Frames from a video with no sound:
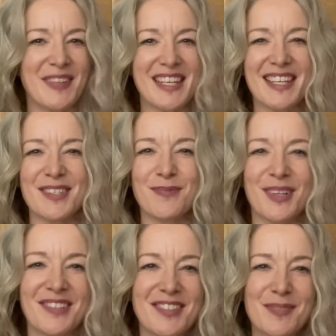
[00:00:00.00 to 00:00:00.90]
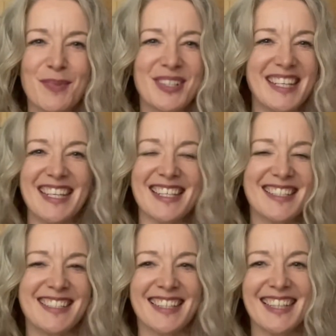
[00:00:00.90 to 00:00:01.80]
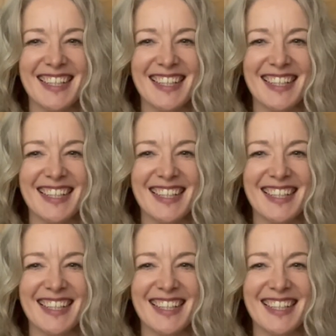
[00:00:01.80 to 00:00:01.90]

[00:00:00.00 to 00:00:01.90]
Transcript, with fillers: these wondrous bodies,